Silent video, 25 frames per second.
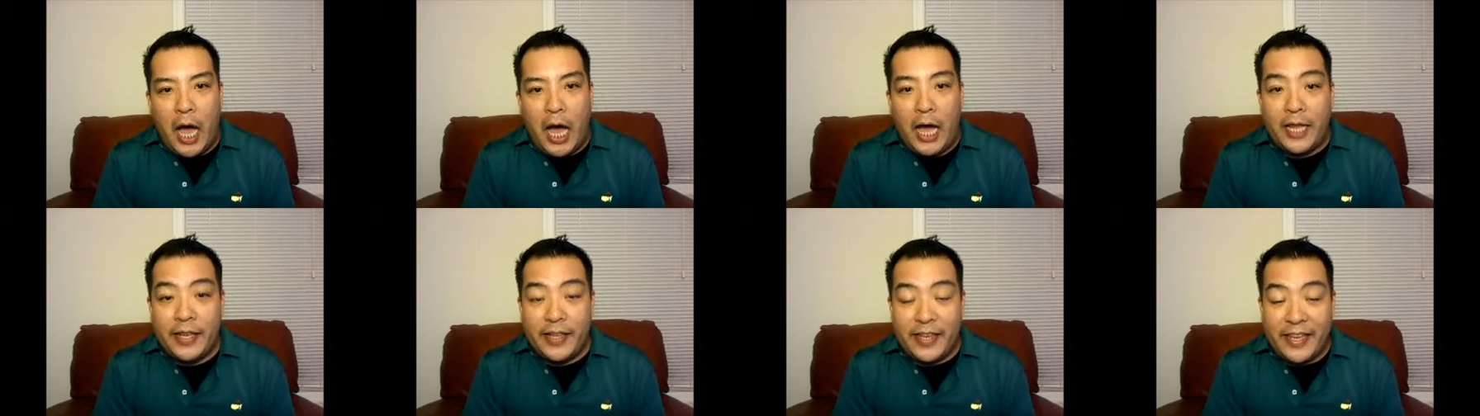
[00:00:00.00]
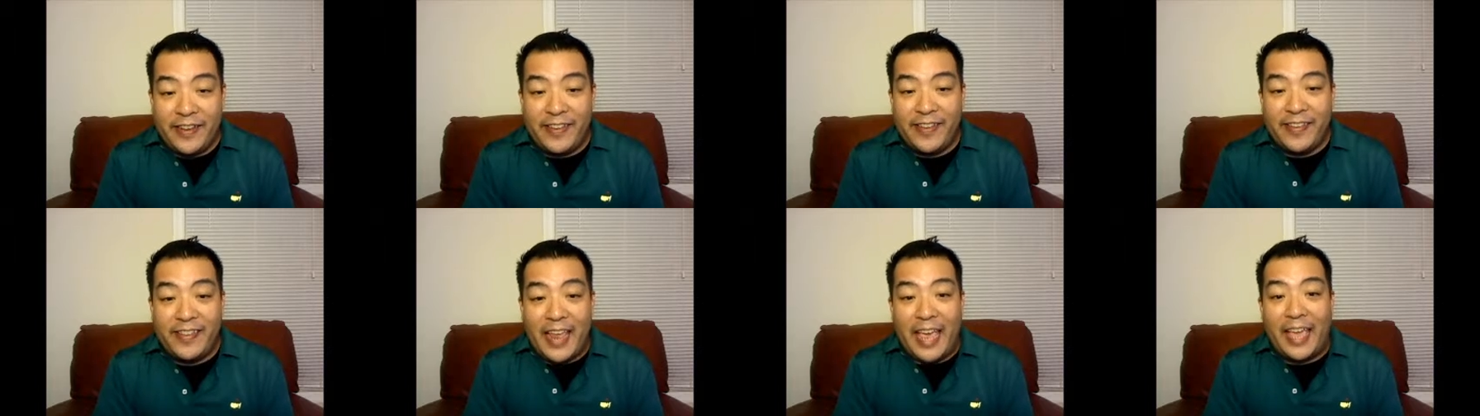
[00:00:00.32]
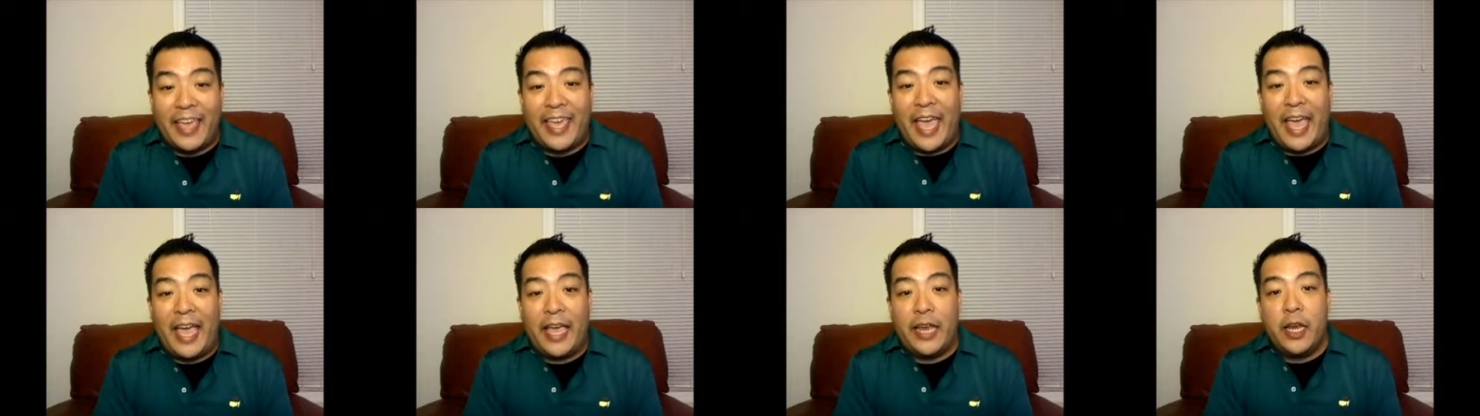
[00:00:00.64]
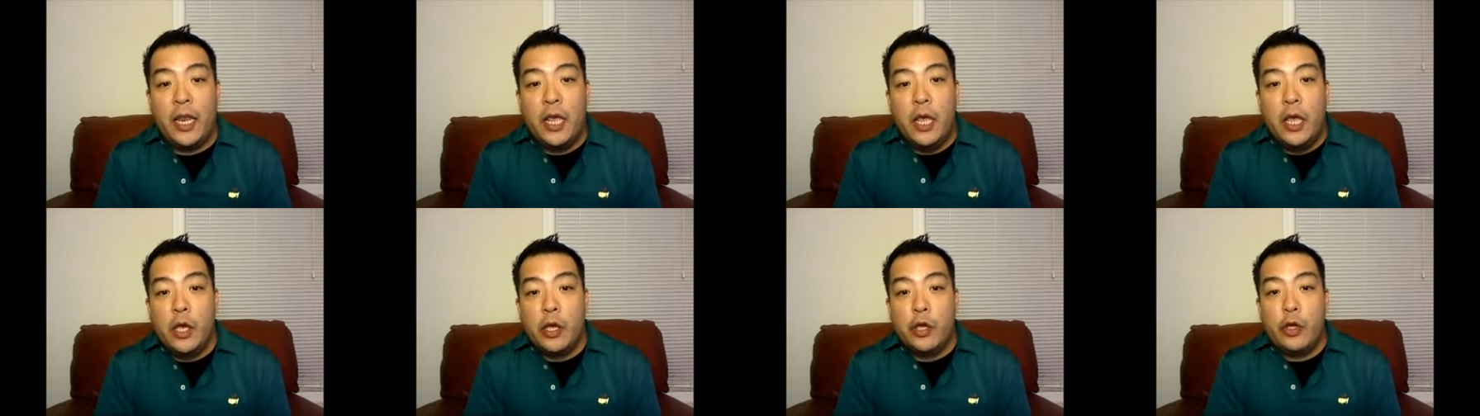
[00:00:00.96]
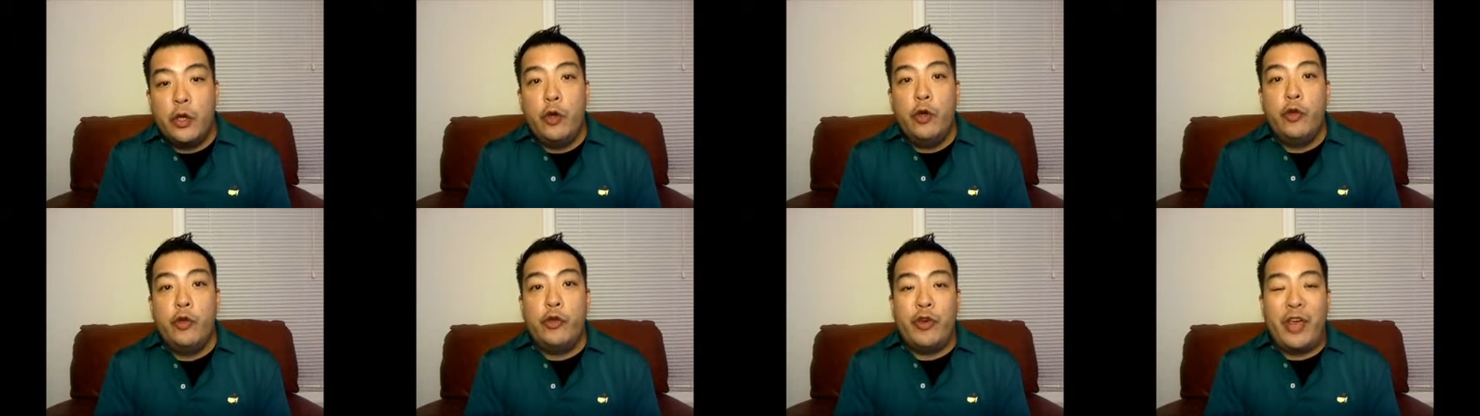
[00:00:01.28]
Uh, this decade,
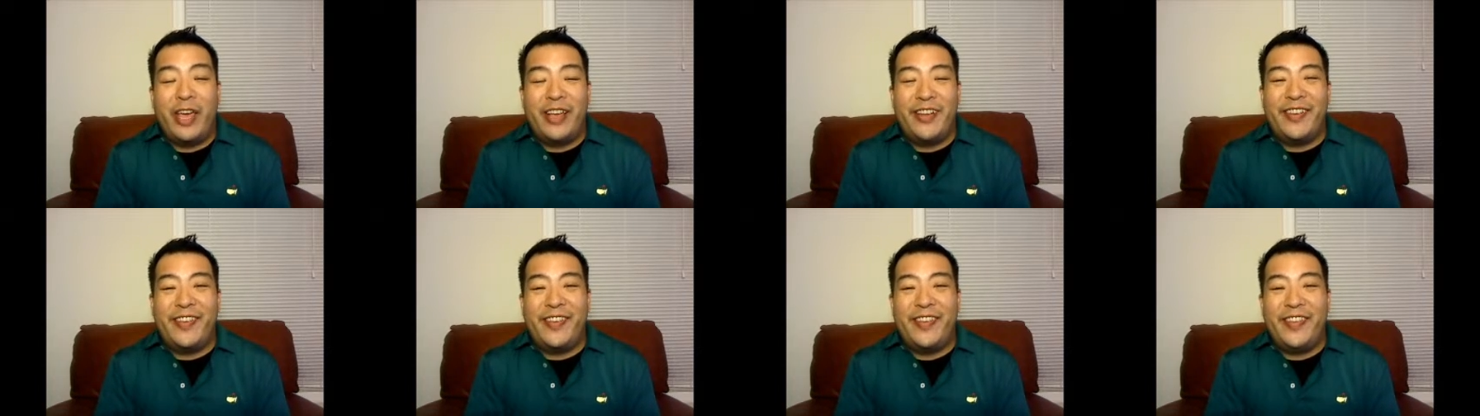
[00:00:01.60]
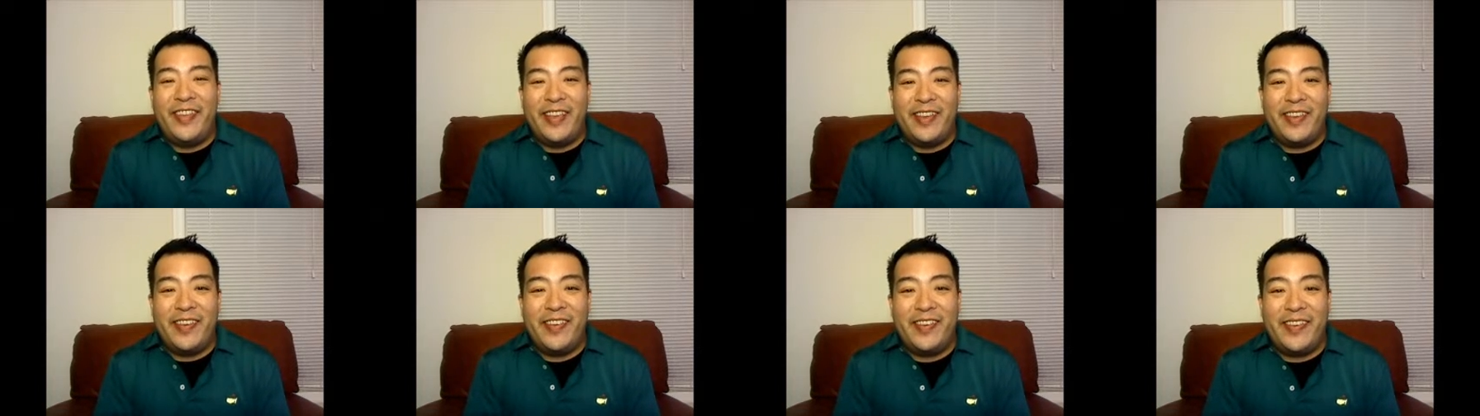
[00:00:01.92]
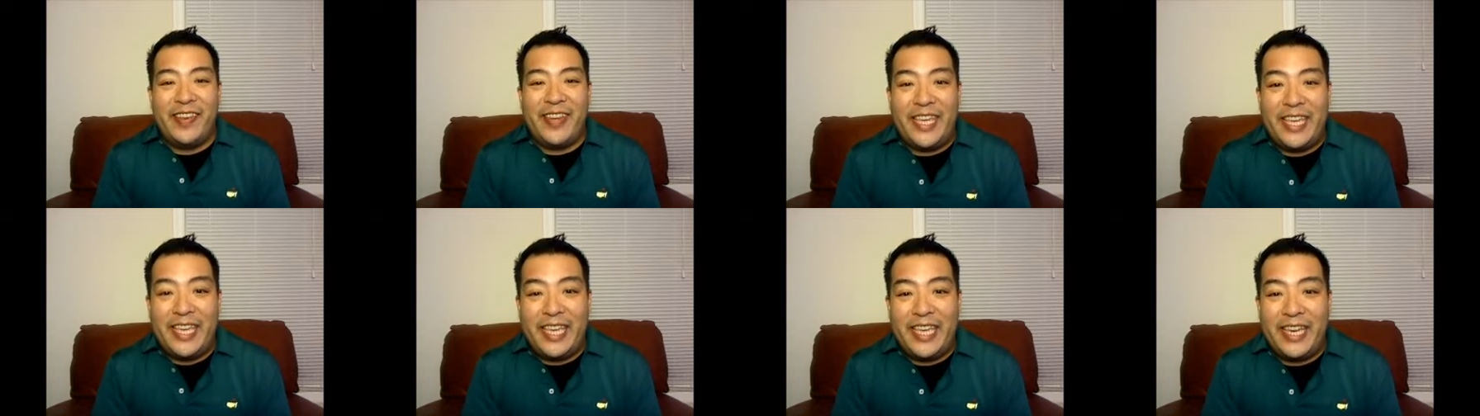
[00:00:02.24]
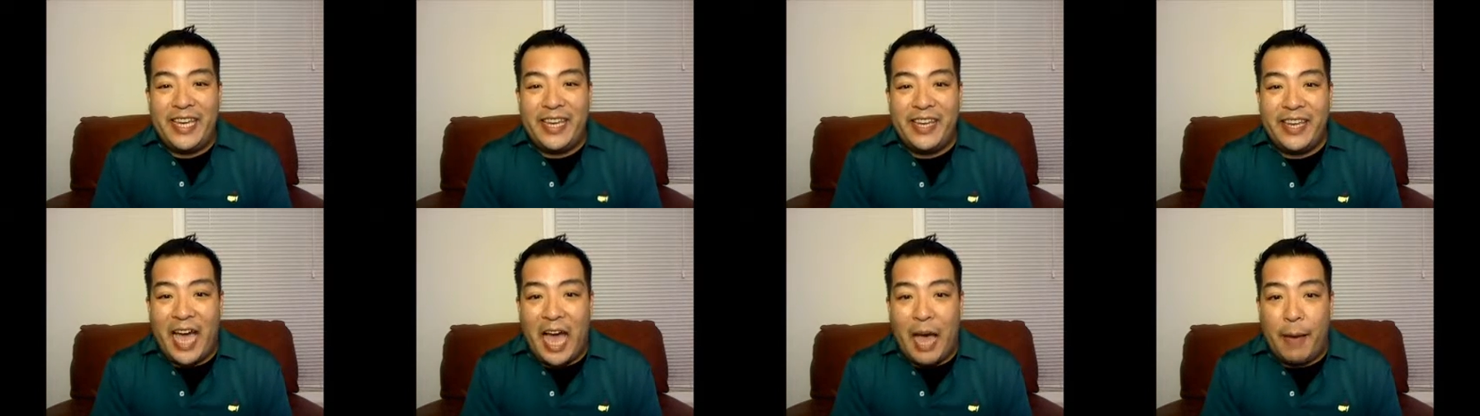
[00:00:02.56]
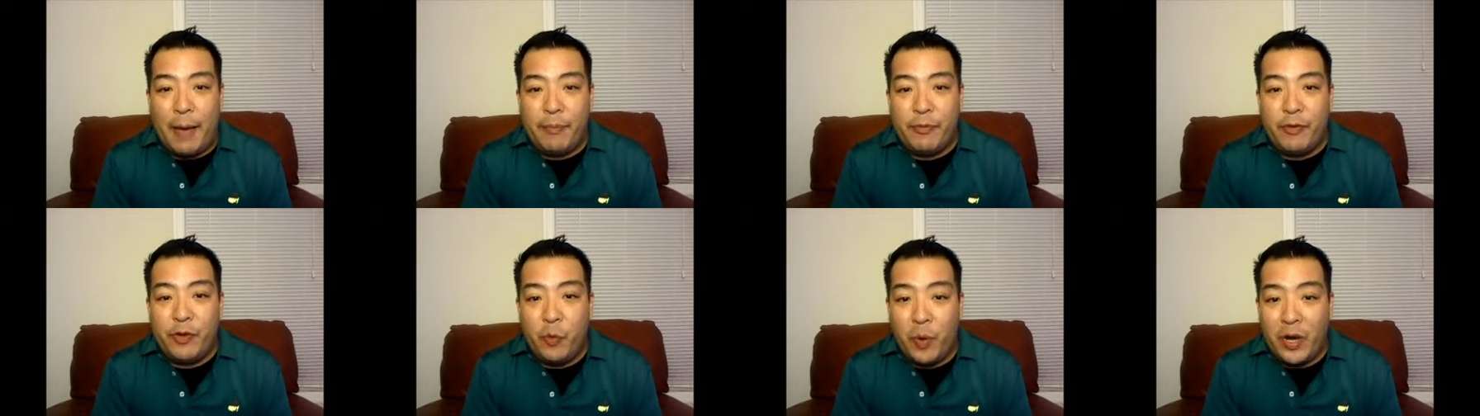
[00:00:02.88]
Kuchar has 16
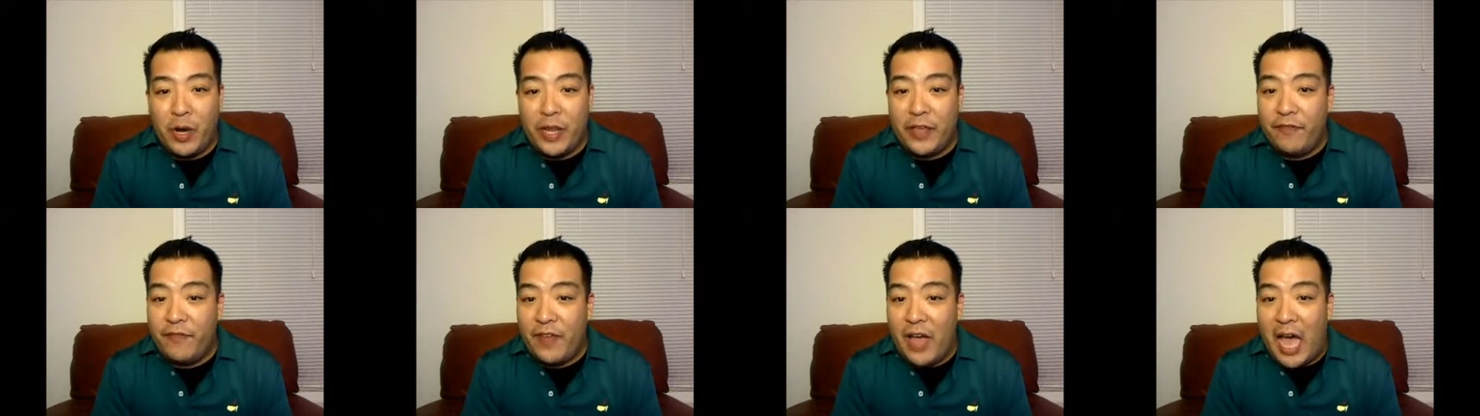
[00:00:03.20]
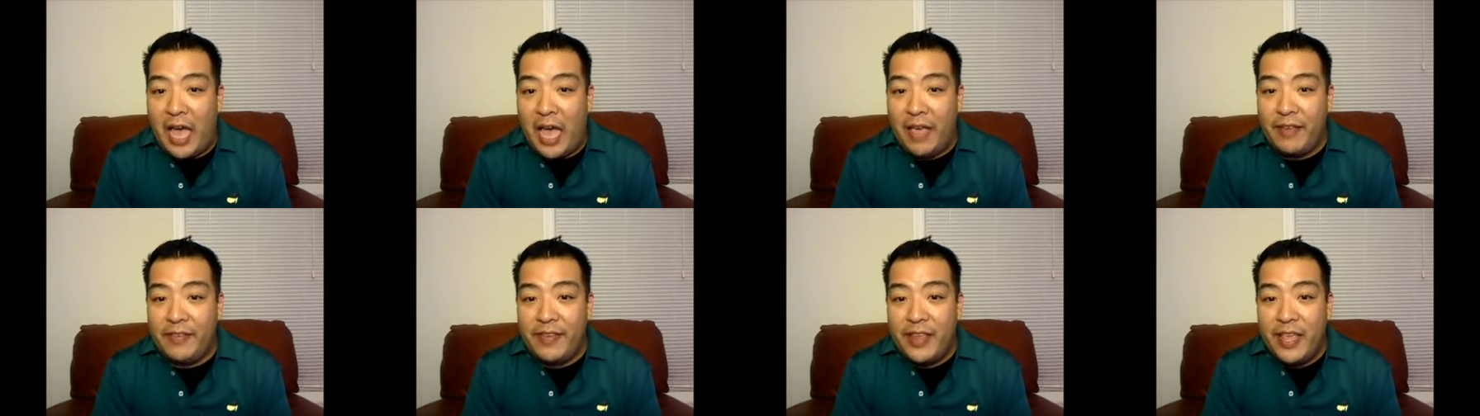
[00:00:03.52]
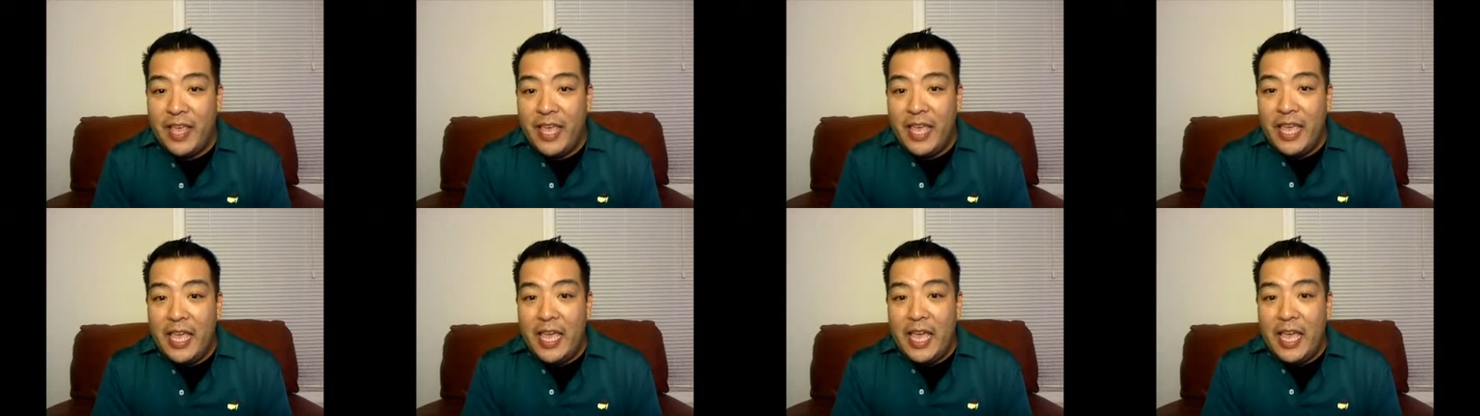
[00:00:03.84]
top 25s